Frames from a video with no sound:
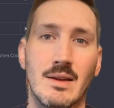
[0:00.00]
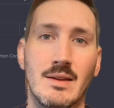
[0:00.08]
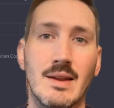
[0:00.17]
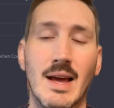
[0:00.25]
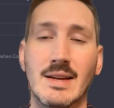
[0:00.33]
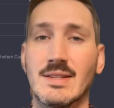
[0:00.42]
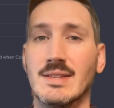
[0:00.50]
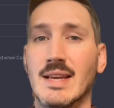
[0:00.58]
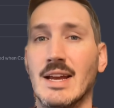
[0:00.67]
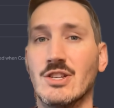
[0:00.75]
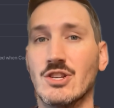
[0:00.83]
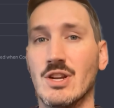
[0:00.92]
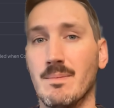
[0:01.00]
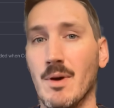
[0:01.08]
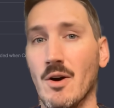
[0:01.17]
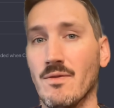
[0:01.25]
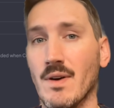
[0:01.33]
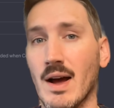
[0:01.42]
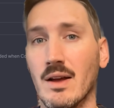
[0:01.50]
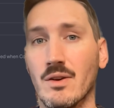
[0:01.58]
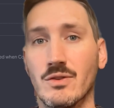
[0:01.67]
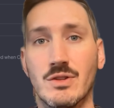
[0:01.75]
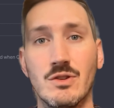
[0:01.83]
Next is HTML files,